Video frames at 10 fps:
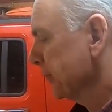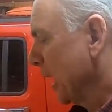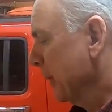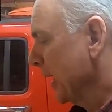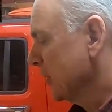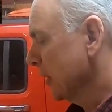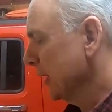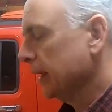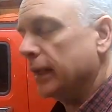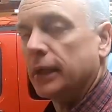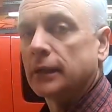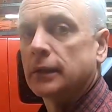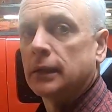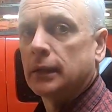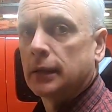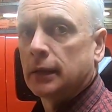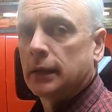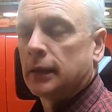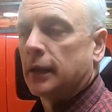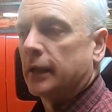I'm actually, I
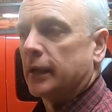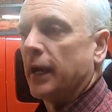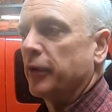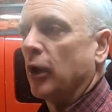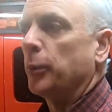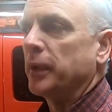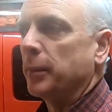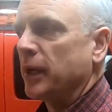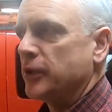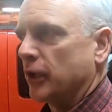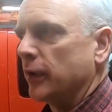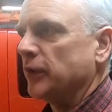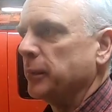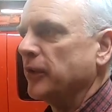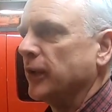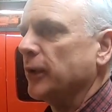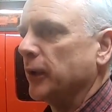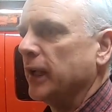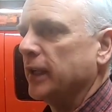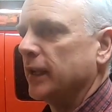haven't opened a bunch of Christmas gear or
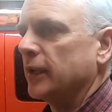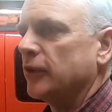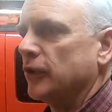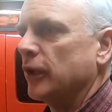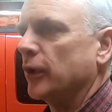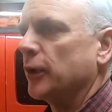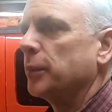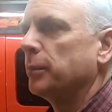anything this year,